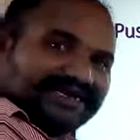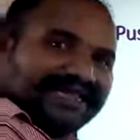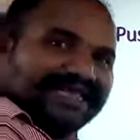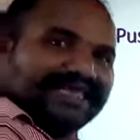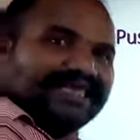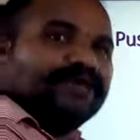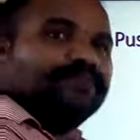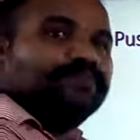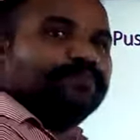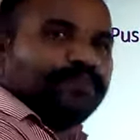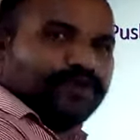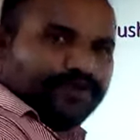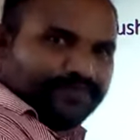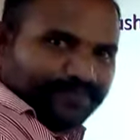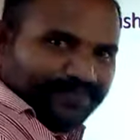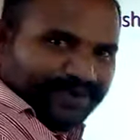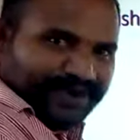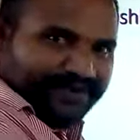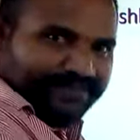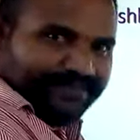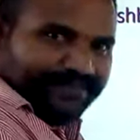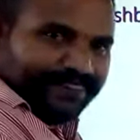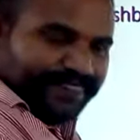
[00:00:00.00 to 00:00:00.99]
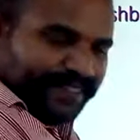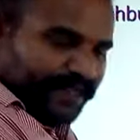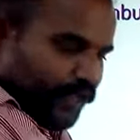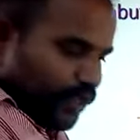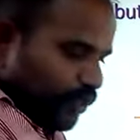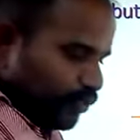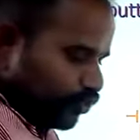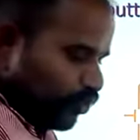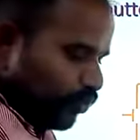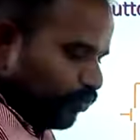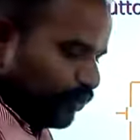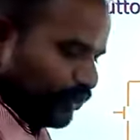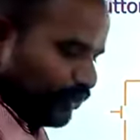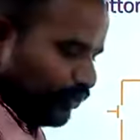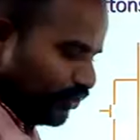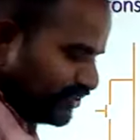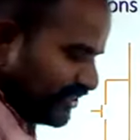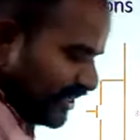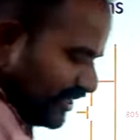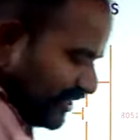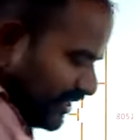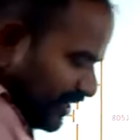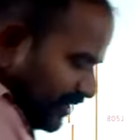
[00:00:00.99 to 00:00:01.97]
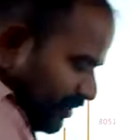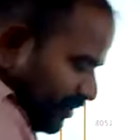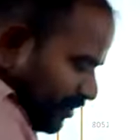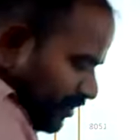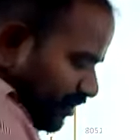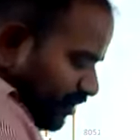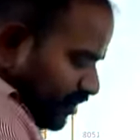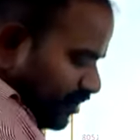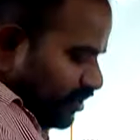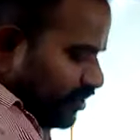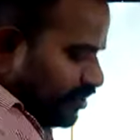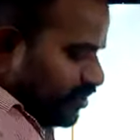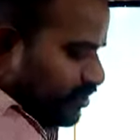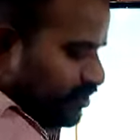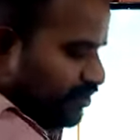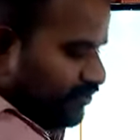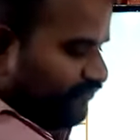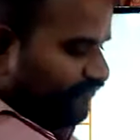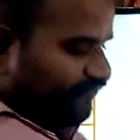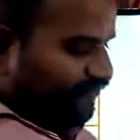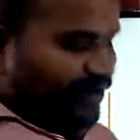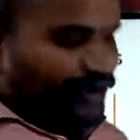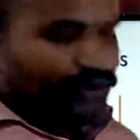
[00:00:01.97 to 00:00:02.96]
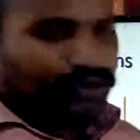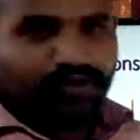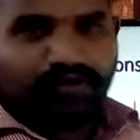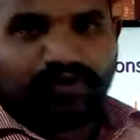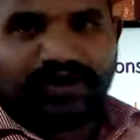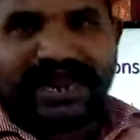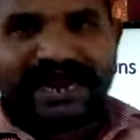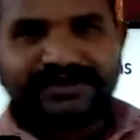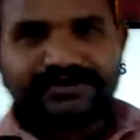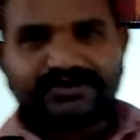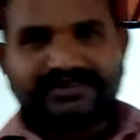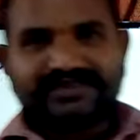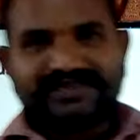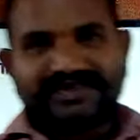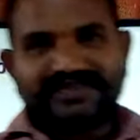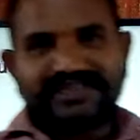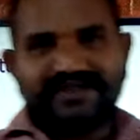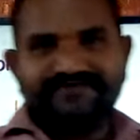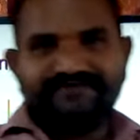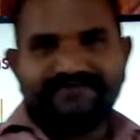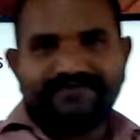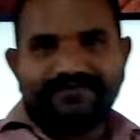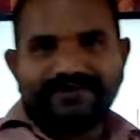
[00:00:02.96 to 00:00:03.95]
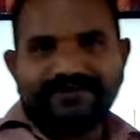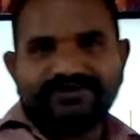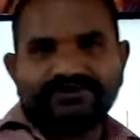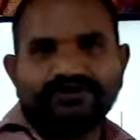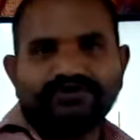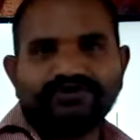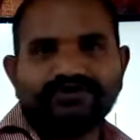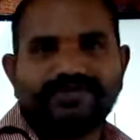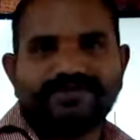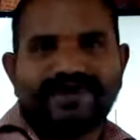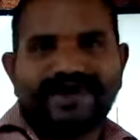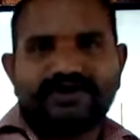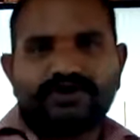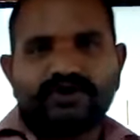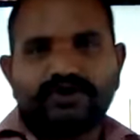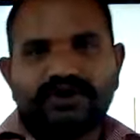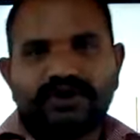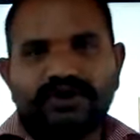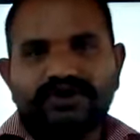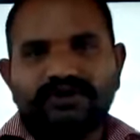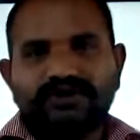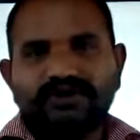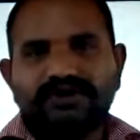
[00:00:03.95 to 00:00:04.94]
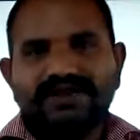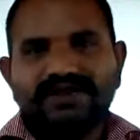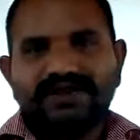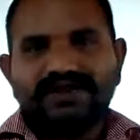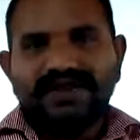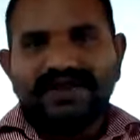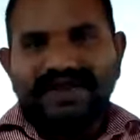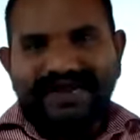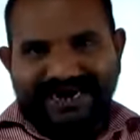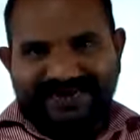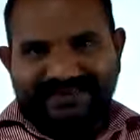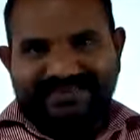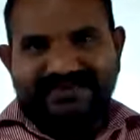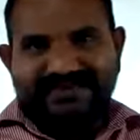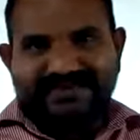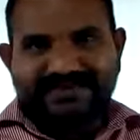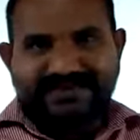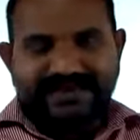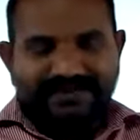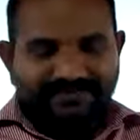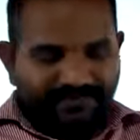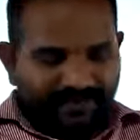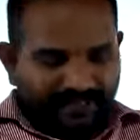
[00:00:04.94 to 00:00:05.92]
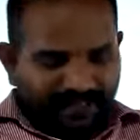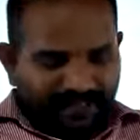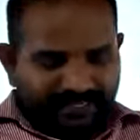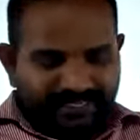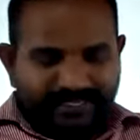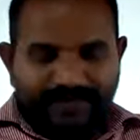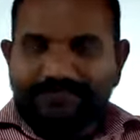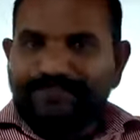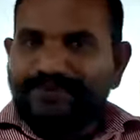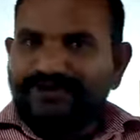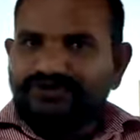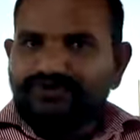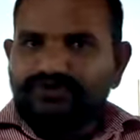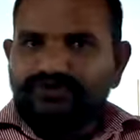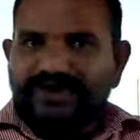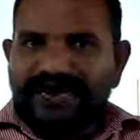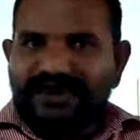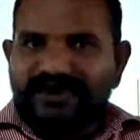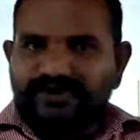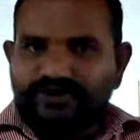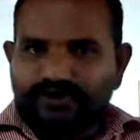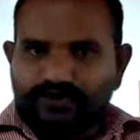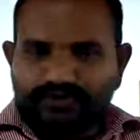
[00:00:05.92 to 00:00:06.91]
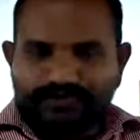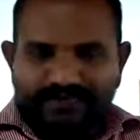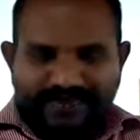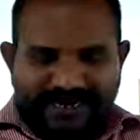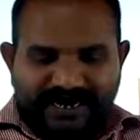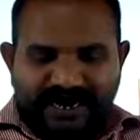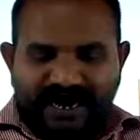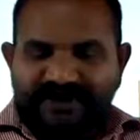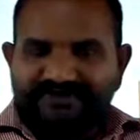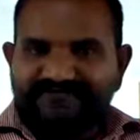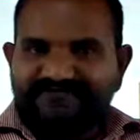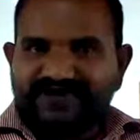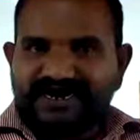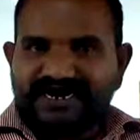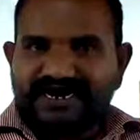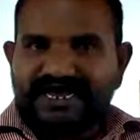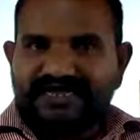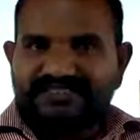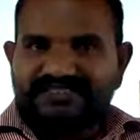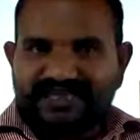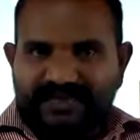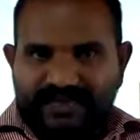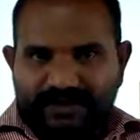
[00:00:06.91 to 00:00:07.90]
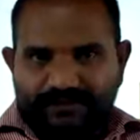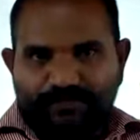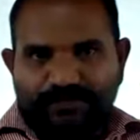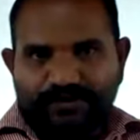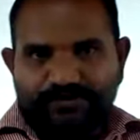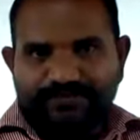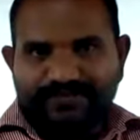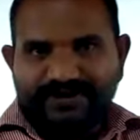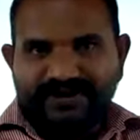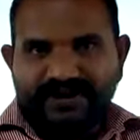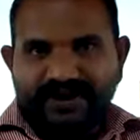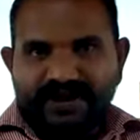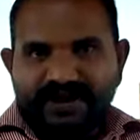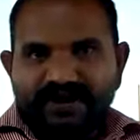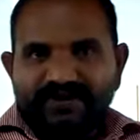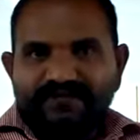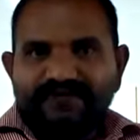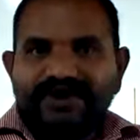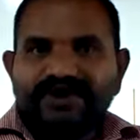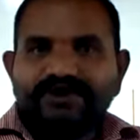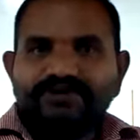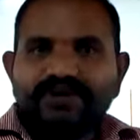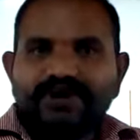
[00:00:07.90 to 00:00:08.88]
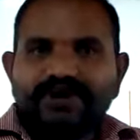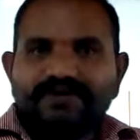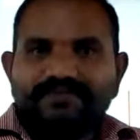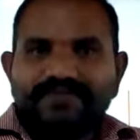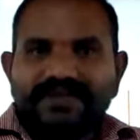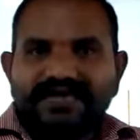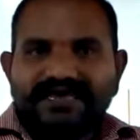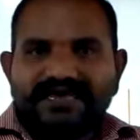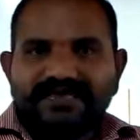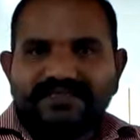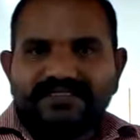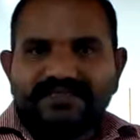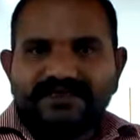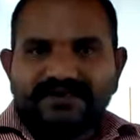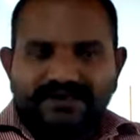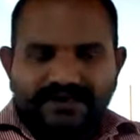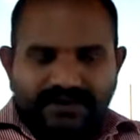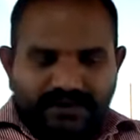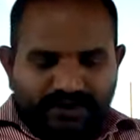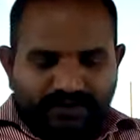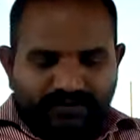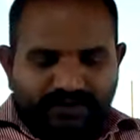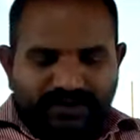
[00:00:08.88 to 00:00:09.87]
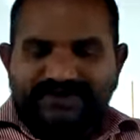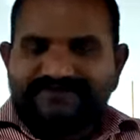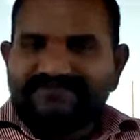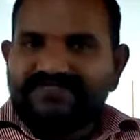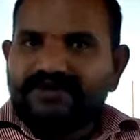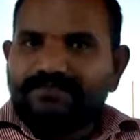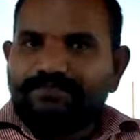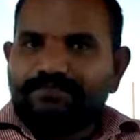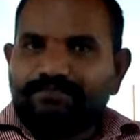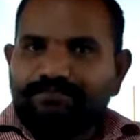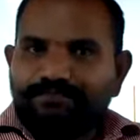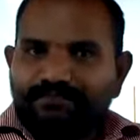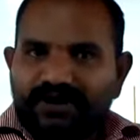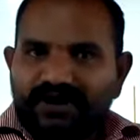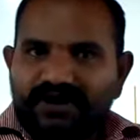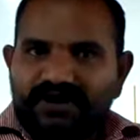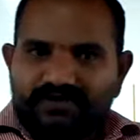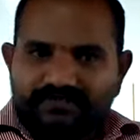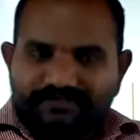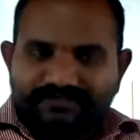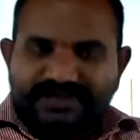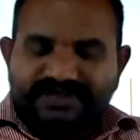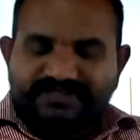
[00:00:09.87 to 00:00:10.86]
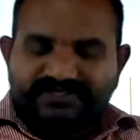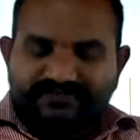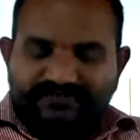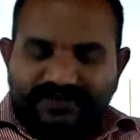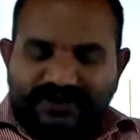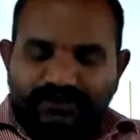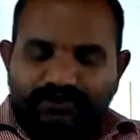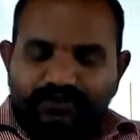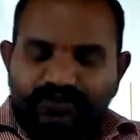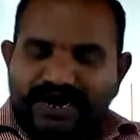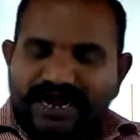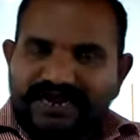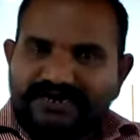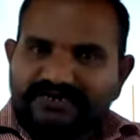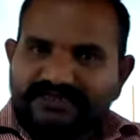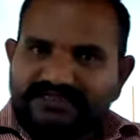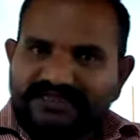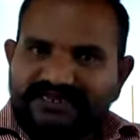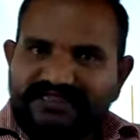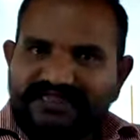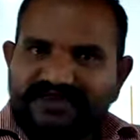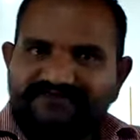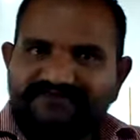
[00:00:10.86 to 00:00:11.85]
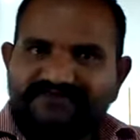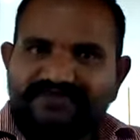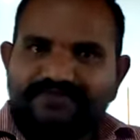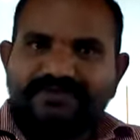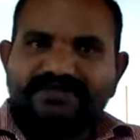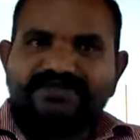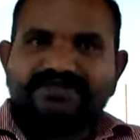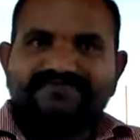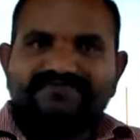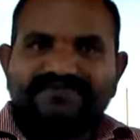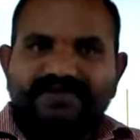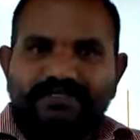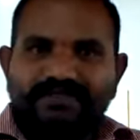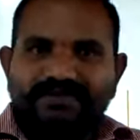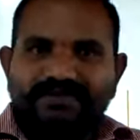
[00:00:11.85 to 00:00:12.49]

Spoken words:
input pin. So we know that when you would like to send the information to the microcontroller, at that time the pin should be configured as an input pin. When you are making the one of the when you would like to send the information from the